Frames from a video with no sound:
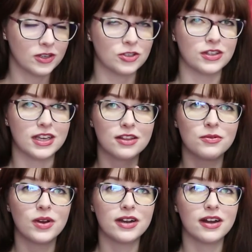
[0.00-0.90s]
So the
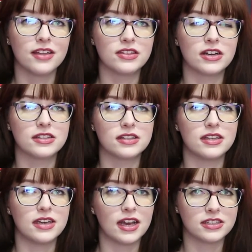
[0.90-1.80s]
other one I thought that
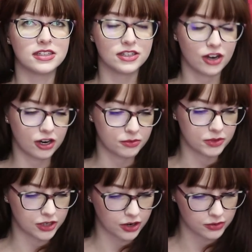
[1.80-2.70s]
the SD card
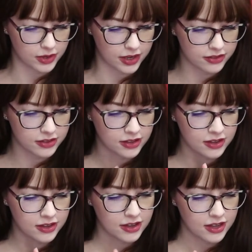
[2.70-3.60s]
would go with
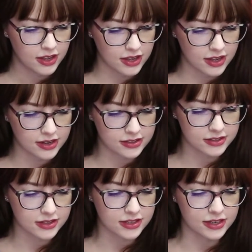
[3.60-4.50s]

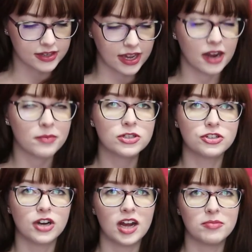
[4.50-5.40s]
is the camera
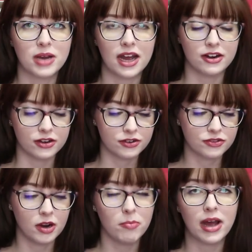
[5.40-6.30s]
strap pattern
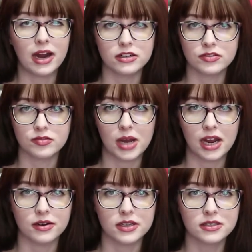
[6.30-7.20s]
from Patterns for
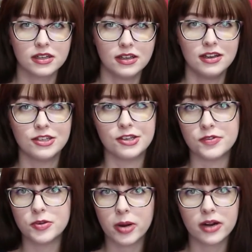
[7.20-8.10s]
Pirates. So
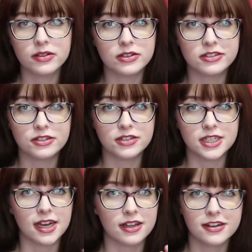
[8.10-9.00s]
if you paired those two
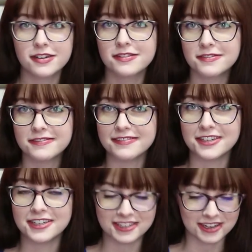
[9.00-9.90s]
together,
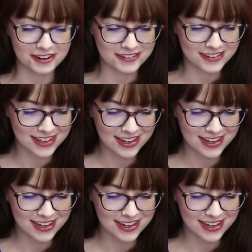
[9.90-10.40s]
good to go.